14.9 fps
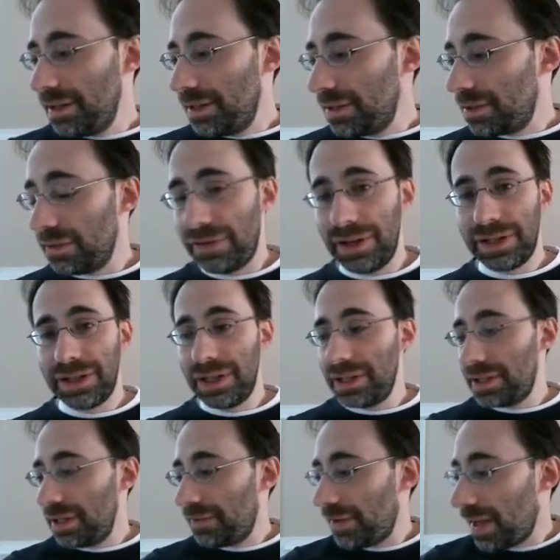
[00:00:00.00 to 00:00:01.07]
So for
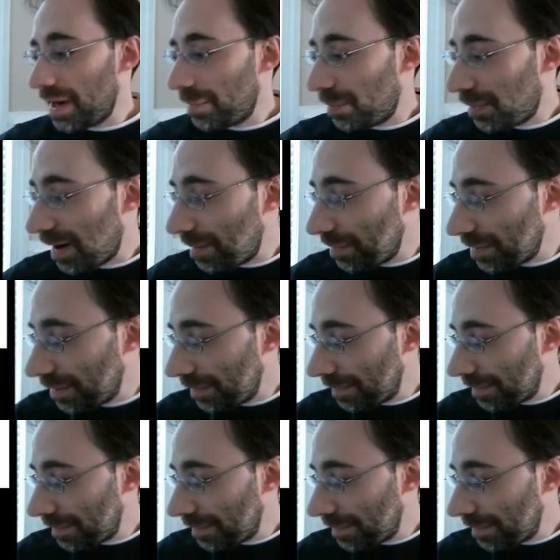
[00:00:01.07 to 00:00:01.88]
instance, if I had a parabola,